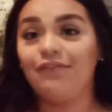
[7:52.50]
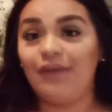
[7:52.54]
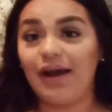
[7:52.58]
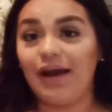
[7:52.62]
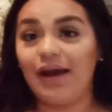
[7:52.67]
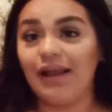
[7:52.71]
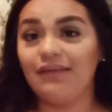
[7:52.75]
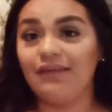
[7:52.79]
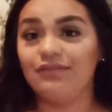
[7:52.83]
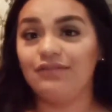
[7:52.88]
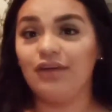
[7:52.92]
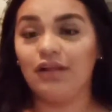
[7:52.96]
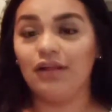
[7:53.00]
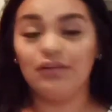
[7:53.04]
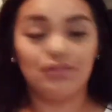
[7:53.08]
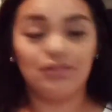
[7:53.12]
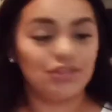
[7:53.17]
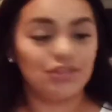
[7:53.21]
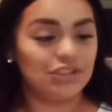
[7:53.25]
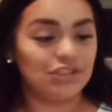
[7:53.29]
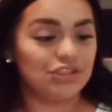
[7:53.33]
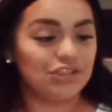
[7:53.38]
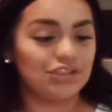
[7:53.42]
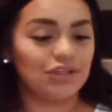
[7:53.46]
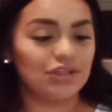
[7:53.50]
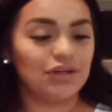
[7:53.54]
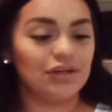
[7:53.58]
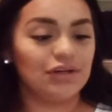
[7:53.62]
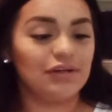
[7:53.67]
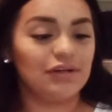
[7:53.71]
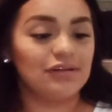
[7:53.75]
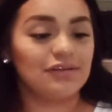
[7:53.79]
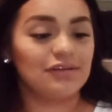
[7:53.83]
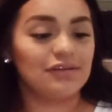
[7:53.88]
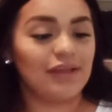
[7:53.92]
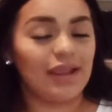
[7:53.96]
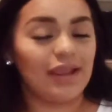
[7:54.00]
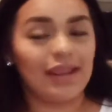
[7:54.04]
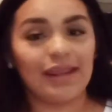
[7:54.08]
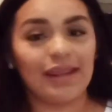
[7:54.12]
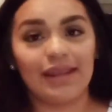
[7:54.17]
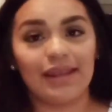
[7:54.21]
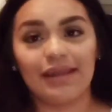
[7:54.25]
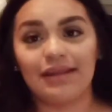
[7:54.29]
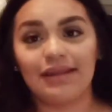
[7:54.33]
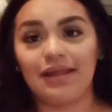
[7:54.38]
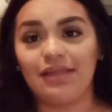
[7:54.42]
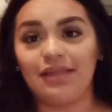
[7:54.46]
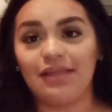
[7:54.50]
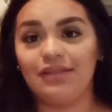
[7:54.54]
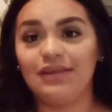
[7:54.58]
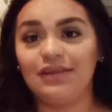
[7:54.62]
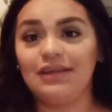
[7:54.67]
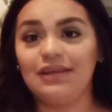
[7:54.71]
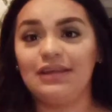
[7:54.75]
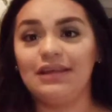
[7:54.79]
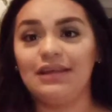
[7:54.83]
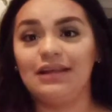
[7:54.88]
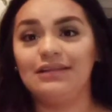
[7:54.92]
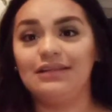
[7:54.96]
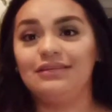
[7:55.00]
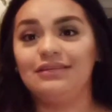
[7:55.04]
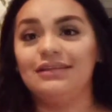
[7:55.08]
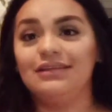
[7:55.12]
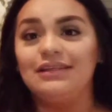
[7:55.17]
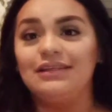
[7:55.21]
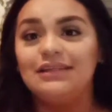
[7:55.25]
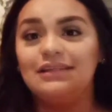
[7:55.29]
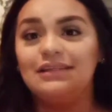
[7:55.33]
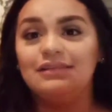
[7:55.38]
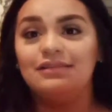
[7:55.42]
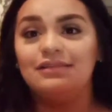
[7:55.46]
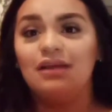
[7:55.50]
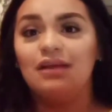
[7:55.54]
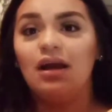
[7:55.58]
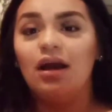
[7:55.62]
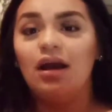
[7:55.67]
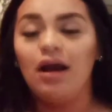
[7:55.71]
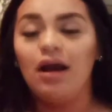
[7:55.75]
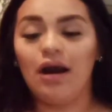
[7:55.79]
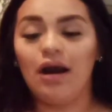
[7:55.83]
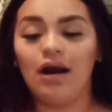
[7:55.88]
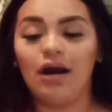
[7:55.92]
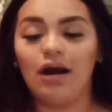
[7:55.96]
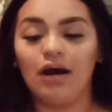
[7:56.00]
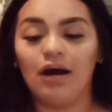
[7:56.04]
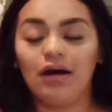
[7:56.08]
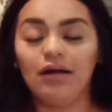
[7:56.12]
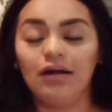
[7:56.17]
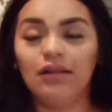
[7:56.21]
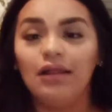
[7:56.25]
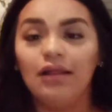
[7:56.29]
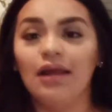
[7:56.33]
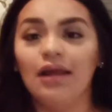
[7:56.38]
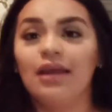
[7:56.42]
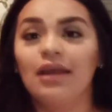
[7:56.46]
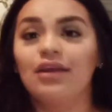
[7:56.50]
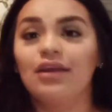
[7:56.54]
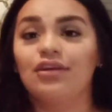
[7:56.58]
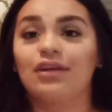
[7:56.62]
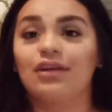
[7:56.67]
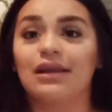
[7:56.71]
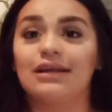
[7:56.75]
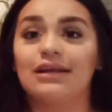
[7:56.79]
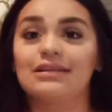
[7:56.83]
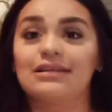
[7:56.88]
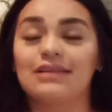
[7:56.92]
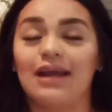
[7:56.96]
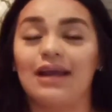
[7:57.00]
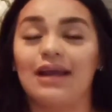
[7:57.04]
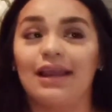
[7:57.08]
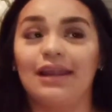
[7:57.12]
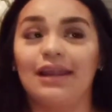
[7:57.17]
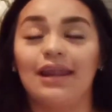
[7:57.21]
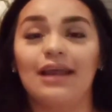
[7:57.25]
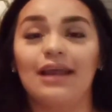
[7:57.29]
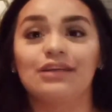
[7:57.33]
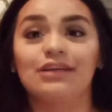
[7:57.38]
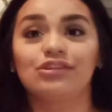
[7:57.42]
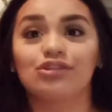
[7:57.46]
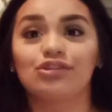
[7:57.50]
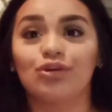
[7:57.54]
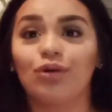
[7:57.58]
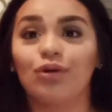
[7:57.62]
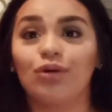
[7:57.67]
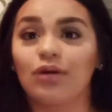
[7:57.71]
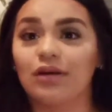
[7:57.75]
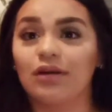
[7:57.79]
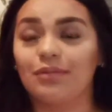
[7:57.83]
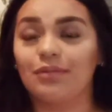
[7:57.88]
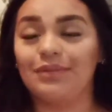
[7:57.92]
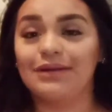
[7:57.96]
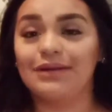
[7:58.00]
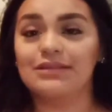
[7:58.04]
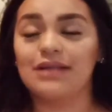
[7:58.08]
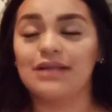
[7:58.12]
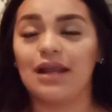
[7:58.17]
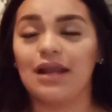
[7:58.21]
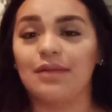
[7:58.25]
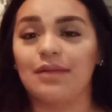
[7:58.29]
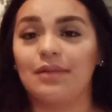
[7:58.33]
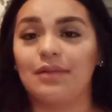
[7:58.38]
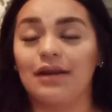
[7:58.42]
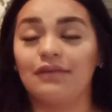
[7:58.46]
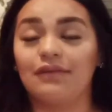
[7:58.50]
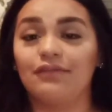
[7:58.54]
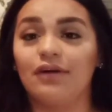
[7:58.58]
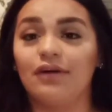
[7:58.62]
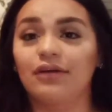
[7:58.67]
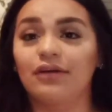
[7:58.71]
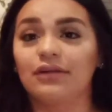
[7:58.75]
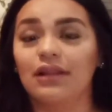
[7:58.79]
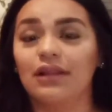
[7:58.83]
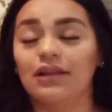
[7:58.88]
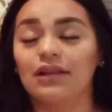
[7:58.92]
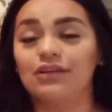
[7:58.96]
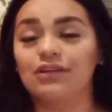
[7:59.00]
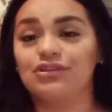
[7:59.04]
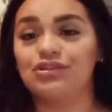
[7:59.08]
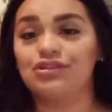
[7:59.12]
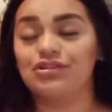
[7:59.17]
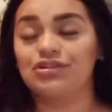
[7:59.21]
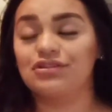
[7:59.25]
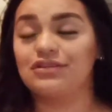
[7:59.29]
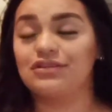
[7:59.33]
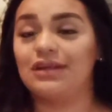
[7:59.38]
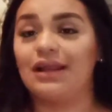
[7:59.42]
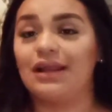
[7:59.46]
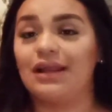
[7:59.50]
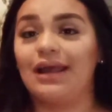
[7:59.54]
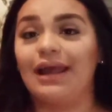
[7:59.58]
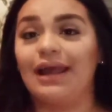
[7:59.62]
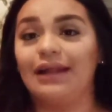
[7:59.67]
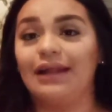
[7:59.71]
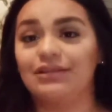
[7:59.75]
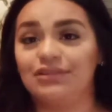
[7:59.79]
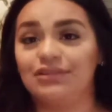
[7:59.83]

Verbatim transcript: $5 t-shirts and the DD's haul. You guys, I scored it big time. I found a lot of t-shirts that I